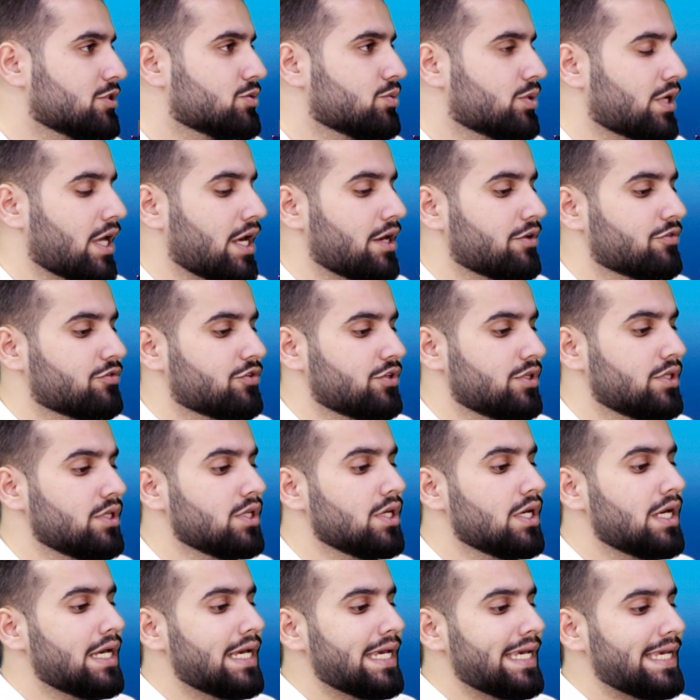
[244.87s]
what I have seen
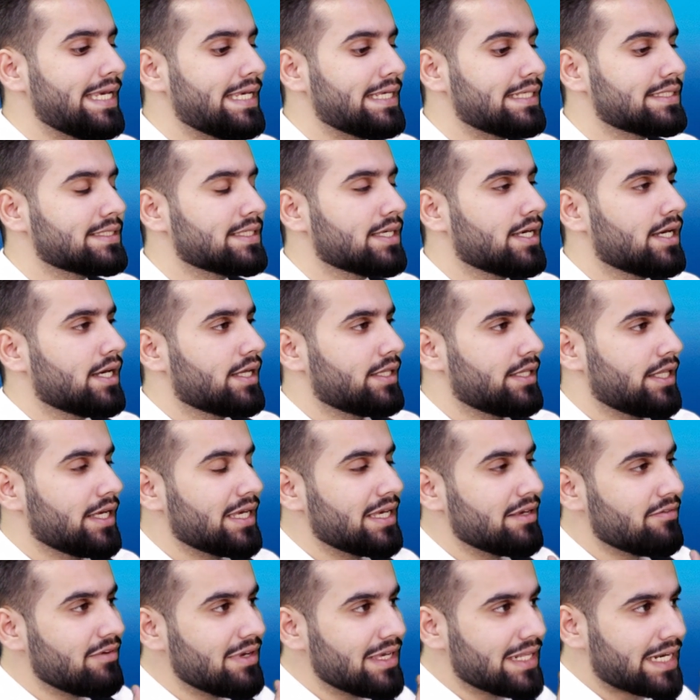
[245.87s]
is they're
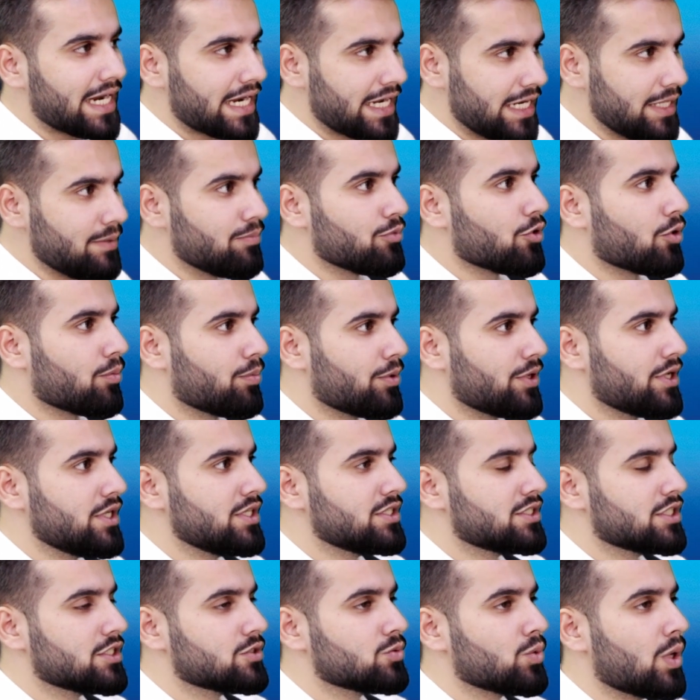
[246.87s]
giving ready properties
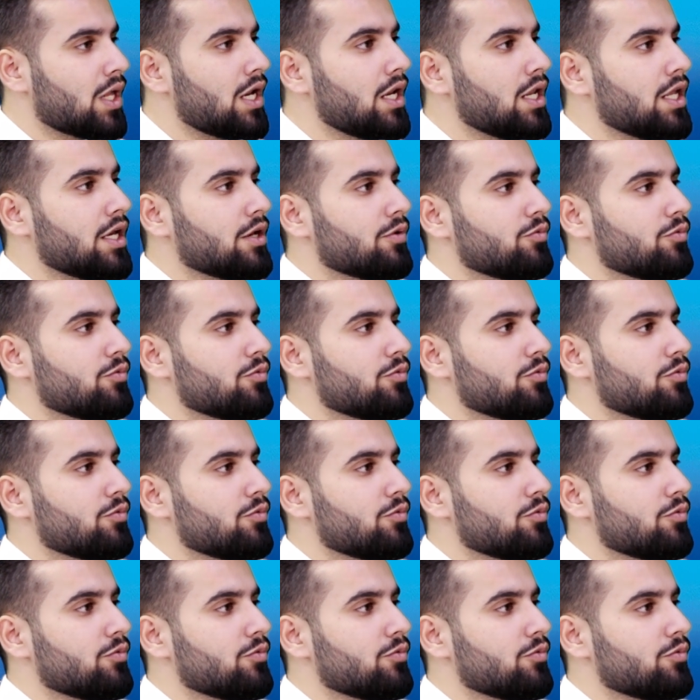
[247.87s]
as well